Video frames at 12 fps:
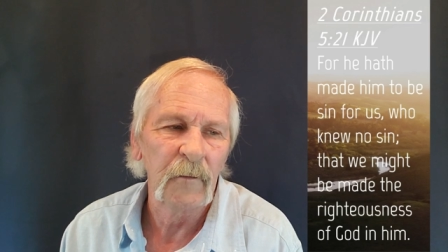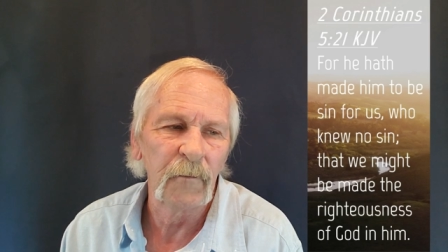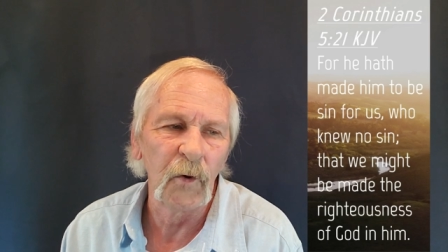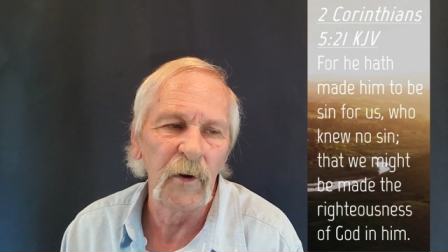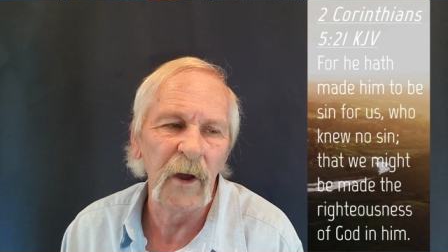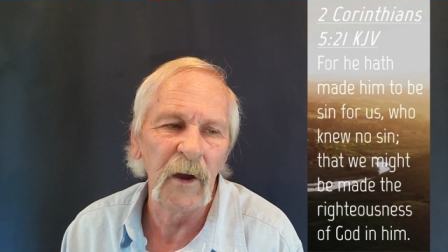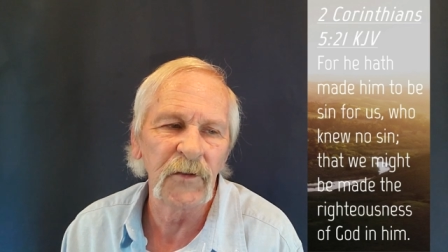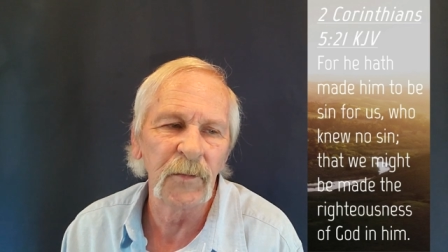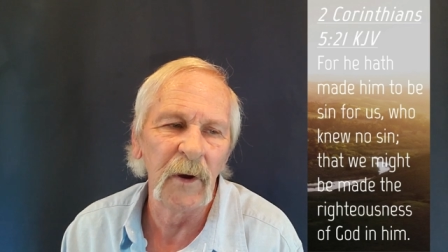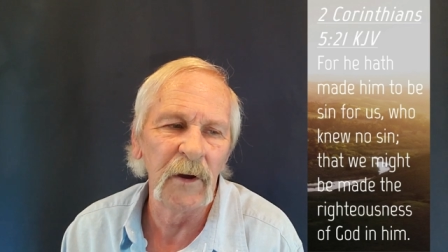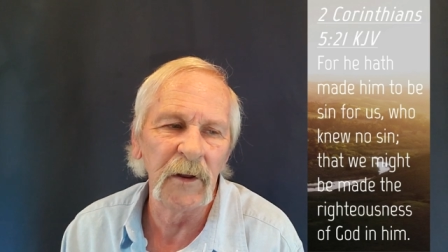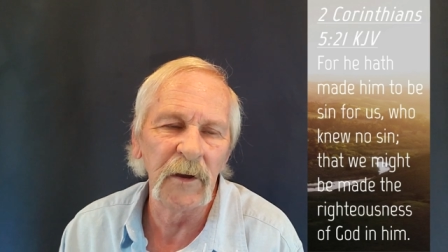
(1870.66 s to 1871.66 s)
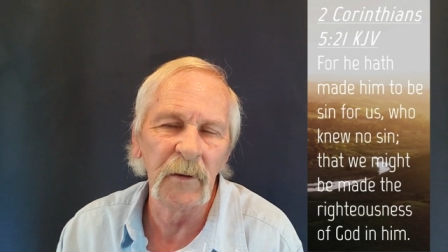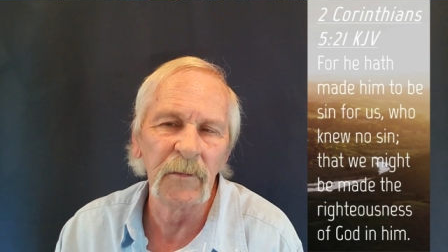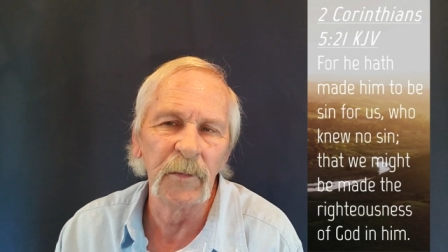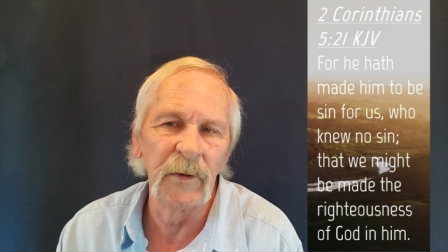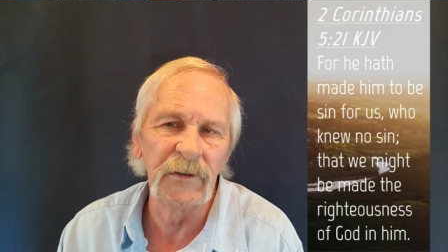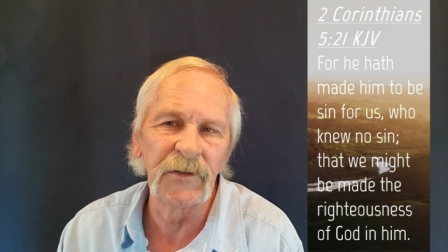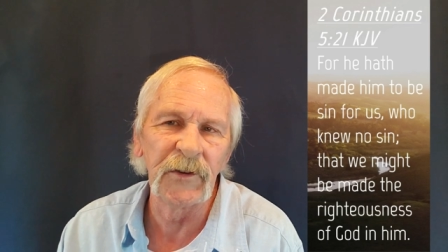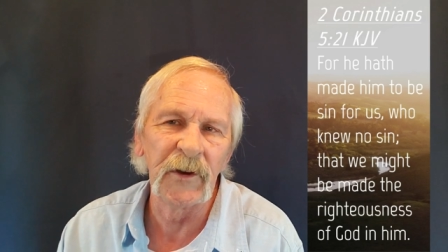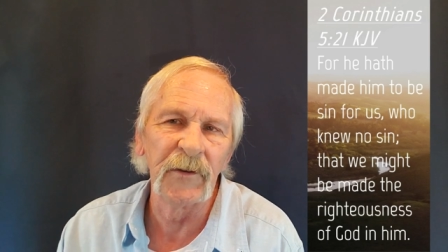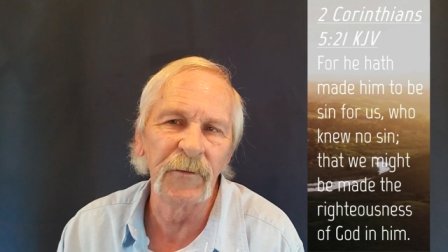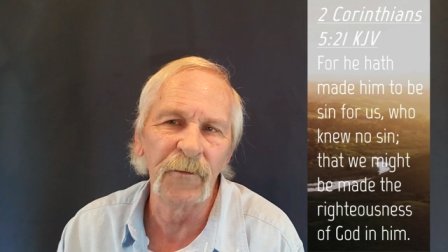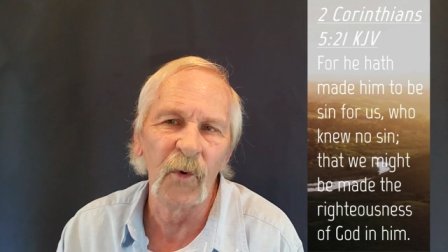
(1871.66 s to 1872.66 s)
For he has made him to be
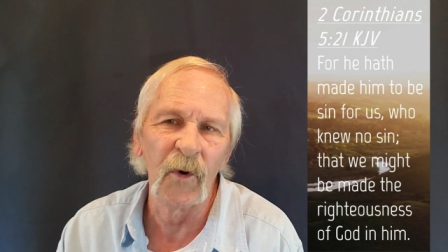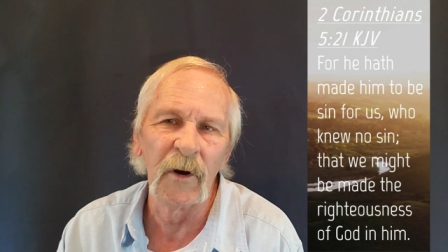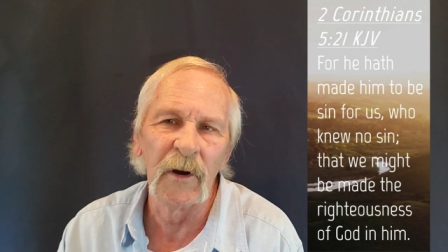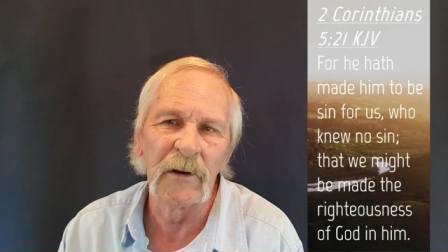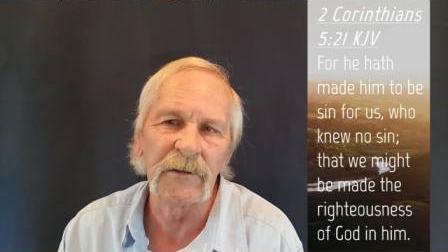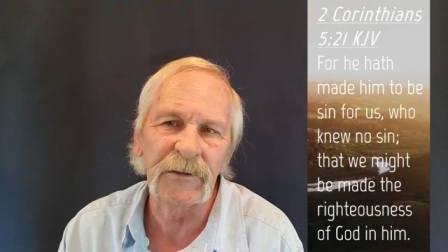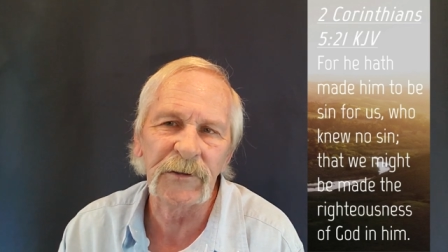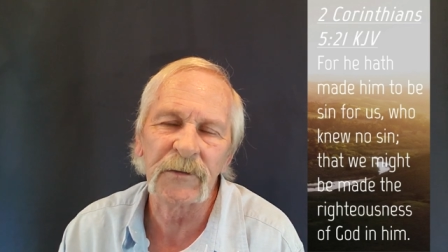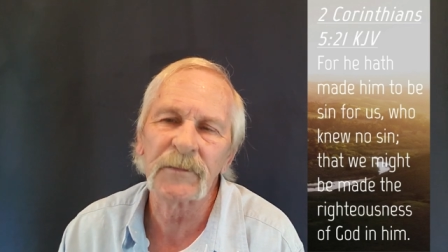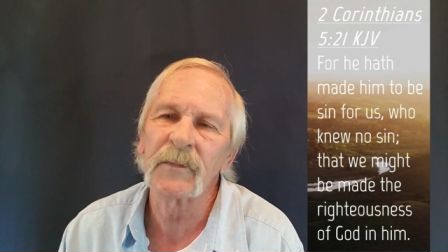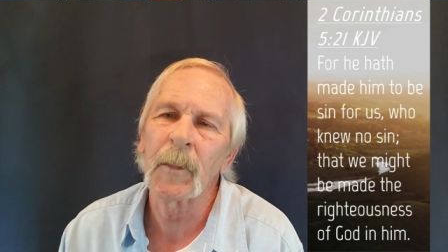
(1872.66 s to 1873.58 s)
sin for us.